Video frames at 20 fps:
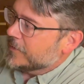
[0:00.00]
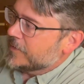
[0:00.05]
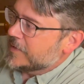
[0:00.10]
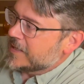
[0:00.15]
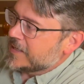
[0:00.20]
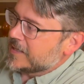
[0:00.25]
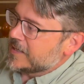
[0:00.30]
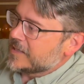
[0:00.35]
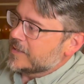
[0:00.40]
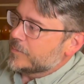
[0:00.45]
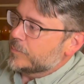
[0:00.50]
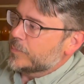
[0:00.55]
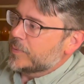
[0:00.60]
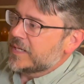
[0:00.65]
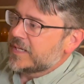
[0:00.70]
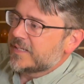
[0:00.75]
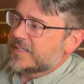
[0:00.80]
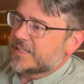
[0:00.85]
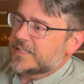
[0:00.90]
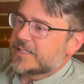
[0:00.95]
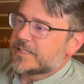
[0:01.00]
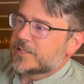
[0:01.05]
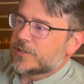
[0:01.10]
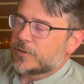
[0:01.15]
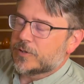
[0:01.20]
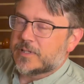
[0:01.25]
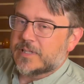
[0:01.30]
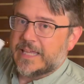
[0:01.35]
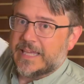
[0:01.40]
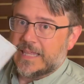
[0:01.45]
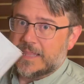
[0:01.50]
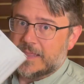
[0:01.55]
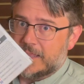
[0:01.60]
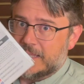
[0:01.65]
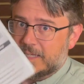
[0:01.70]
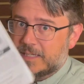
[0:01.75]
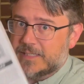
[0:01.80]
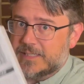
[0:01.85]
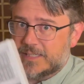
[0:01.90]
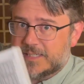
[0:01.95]
The pieces look like
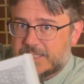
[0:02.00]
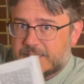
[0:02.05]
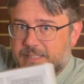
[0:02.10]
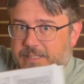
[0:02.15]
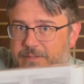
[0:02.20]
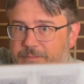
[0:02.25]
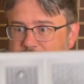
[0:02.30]
this.